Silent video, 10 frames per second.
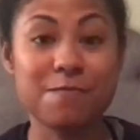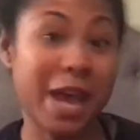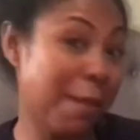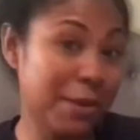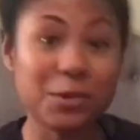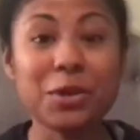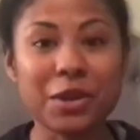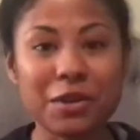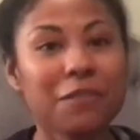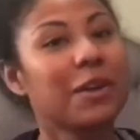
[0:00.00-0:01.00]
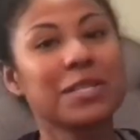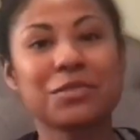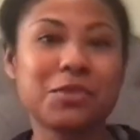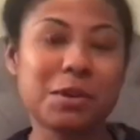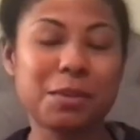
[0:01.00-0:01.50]
Happy New Year, first
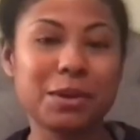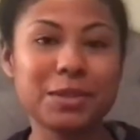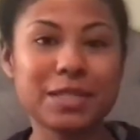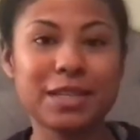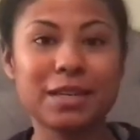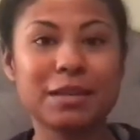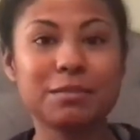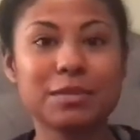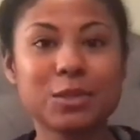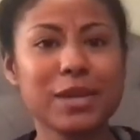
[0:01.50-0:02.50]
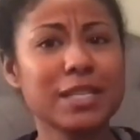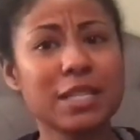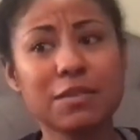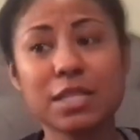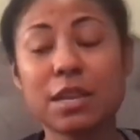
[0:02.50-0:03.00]
and foremost. Um,
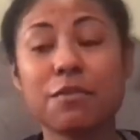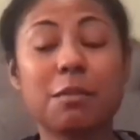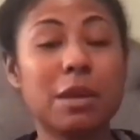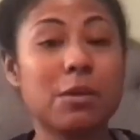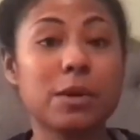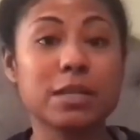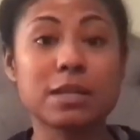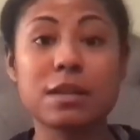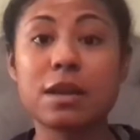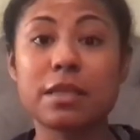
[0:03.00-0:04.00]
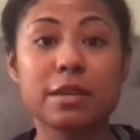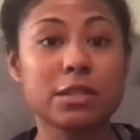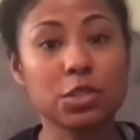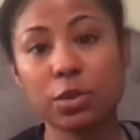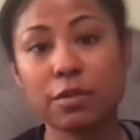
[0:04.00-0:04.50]
2017 for me was
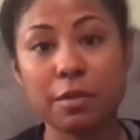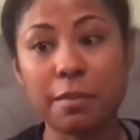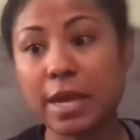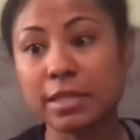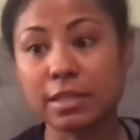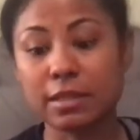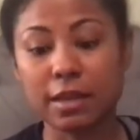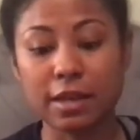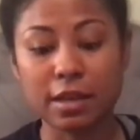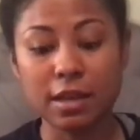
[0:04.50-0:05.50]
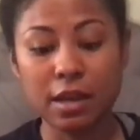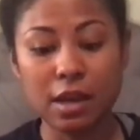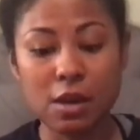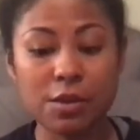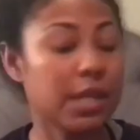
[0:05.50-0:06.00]
nothing short of amazing. Like,
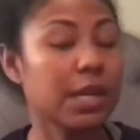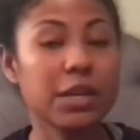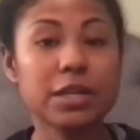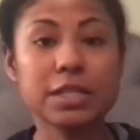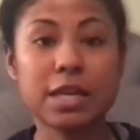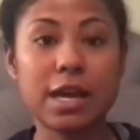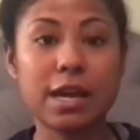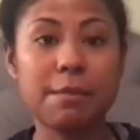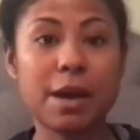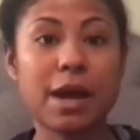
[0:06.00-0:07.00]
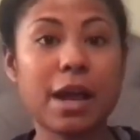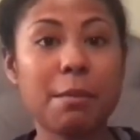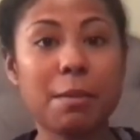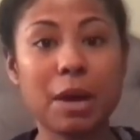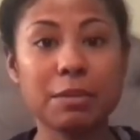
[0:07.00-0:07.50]
within a year's time, I
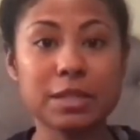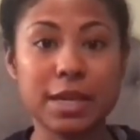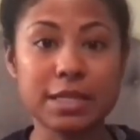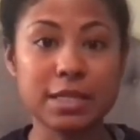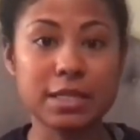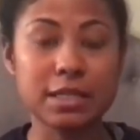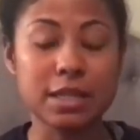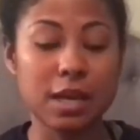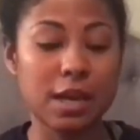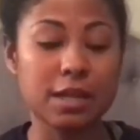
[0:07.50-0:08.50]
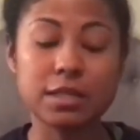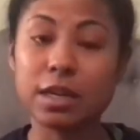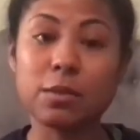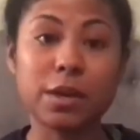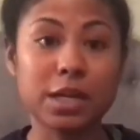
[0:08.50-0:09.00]
got my barber's license. I
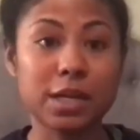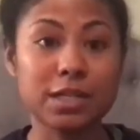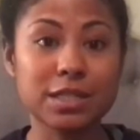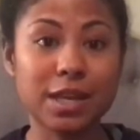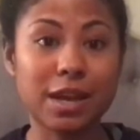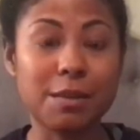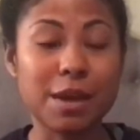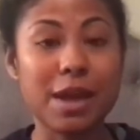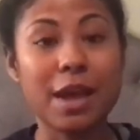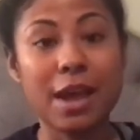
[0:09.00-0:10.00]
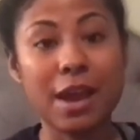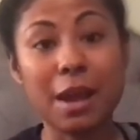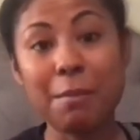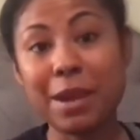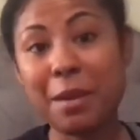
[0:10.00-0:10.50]
started working in a shop. And
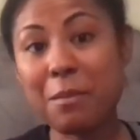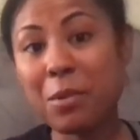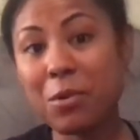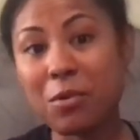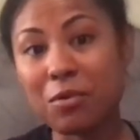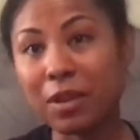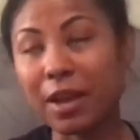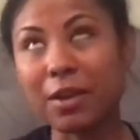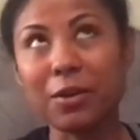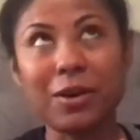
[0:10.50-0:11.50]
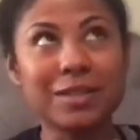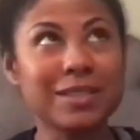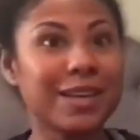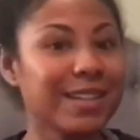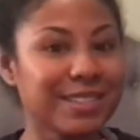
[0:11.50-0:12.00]
I made a move, like, across
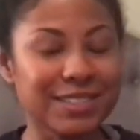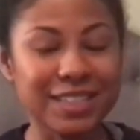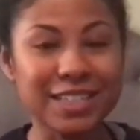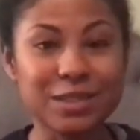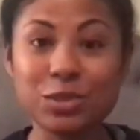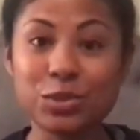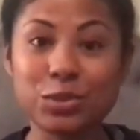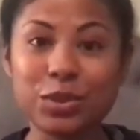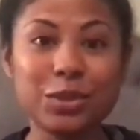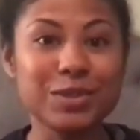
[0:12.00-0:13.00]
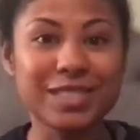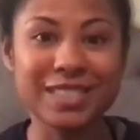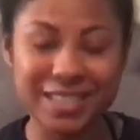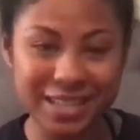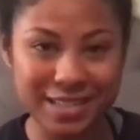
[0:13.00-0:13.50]
the country to
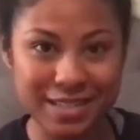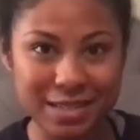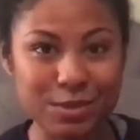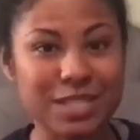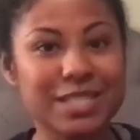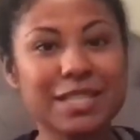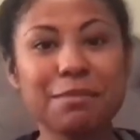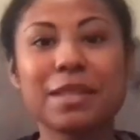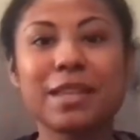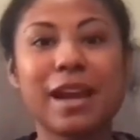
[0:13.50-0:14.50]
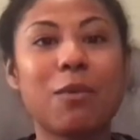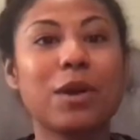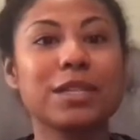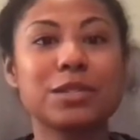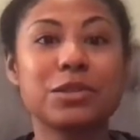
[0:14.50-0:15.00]
Houston, Texas, which is something that I
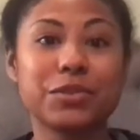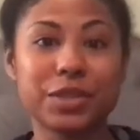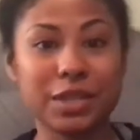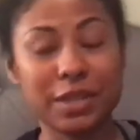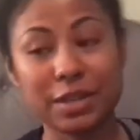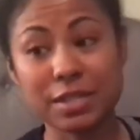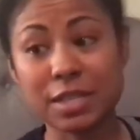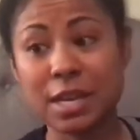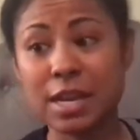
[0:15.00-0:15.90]
wanted to do for years.